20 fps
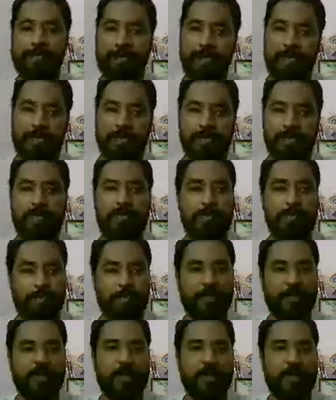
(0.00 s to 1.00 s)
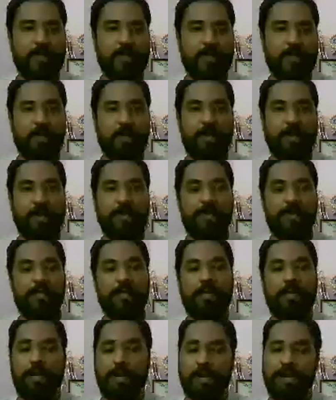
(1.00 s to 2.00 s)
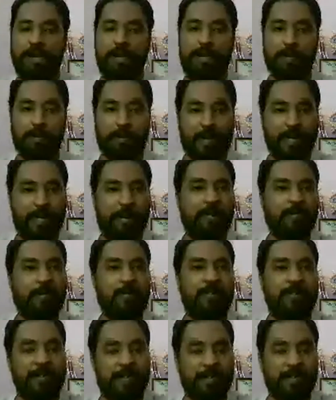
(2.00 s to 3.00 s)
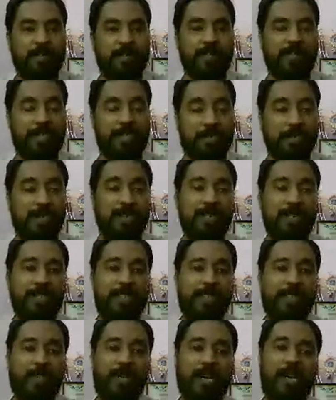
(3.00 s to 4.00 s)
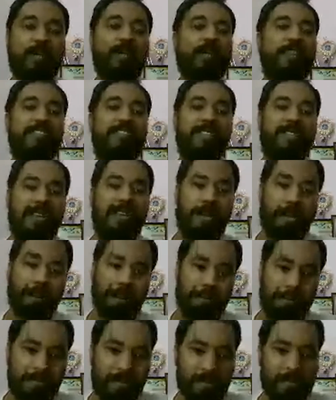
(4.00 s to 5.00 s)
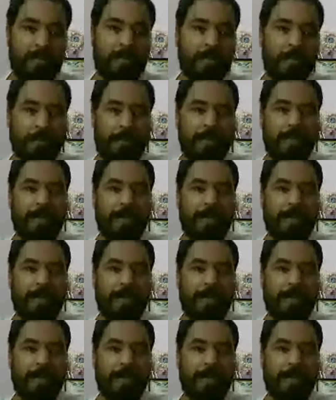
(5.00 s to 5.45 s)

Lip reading: is to get into an organization and gain better full-fledged experience on how everything happens.